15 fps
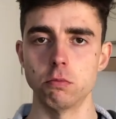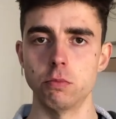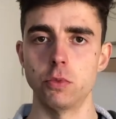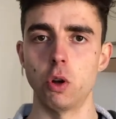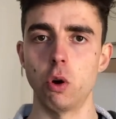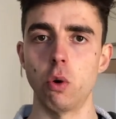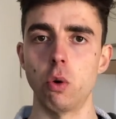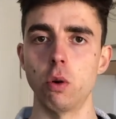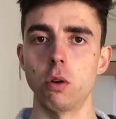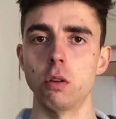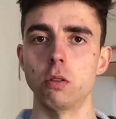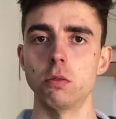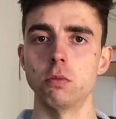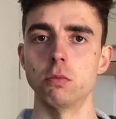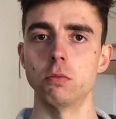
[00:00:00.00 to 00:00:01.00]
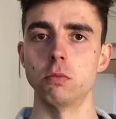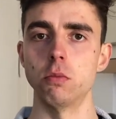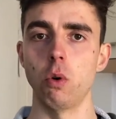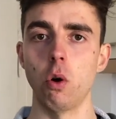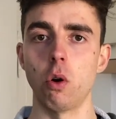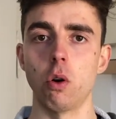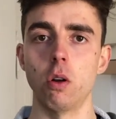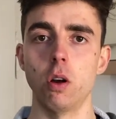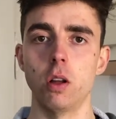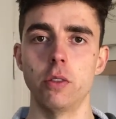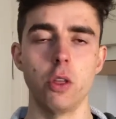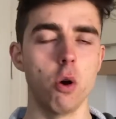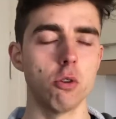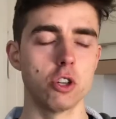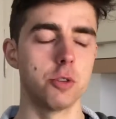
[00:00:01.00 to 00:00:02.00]
the whole
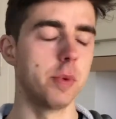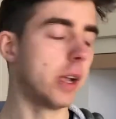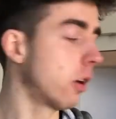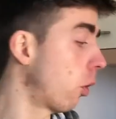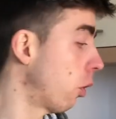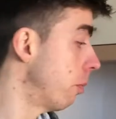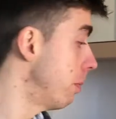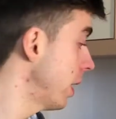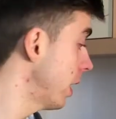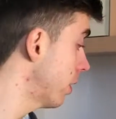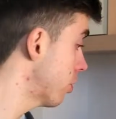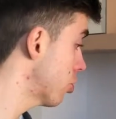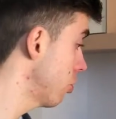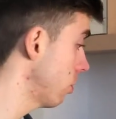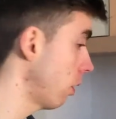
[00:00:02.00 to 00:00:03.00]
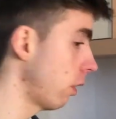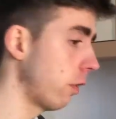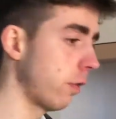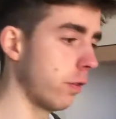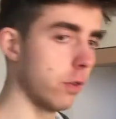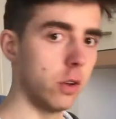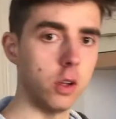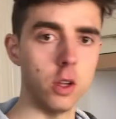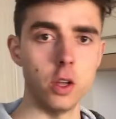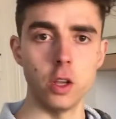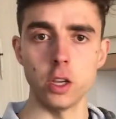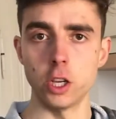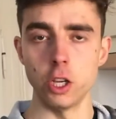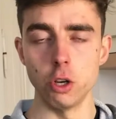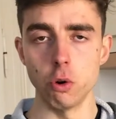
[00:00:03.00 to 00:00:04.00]
shebang, or a mixture of
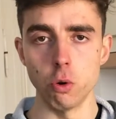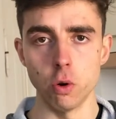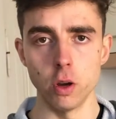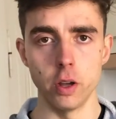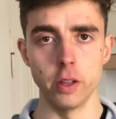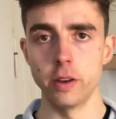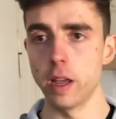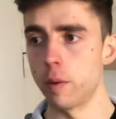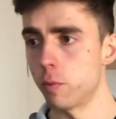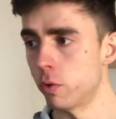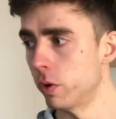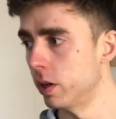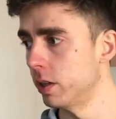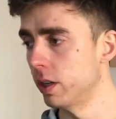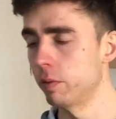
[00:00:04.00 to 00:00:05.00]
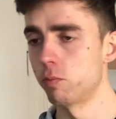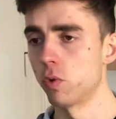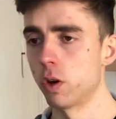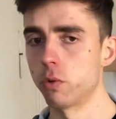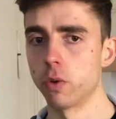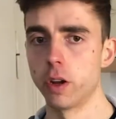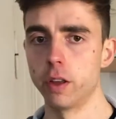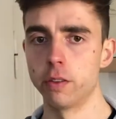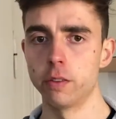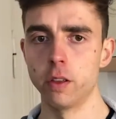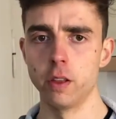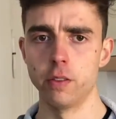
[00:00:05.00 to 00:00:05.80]
quinoa and amaranth and brown rice.